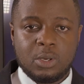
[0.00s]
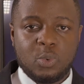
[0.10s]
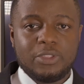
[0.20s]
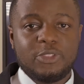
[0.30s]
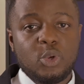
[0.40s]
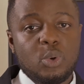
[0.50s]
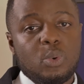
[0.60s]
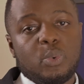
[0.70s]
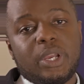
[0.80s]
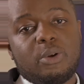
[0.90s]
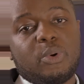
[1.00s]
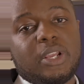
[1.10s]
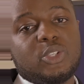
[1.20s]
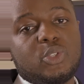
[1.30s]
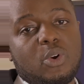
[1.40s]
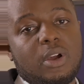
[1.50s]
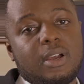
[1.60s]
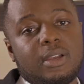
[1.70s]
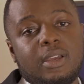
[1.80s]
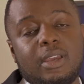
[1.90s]
With you, we are growing
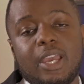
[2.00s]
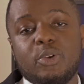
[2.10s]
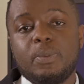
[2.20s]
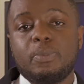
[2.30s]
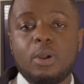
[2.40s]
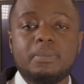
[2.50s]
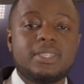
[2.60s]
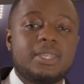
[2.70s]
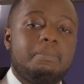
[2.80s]
stronger and we promise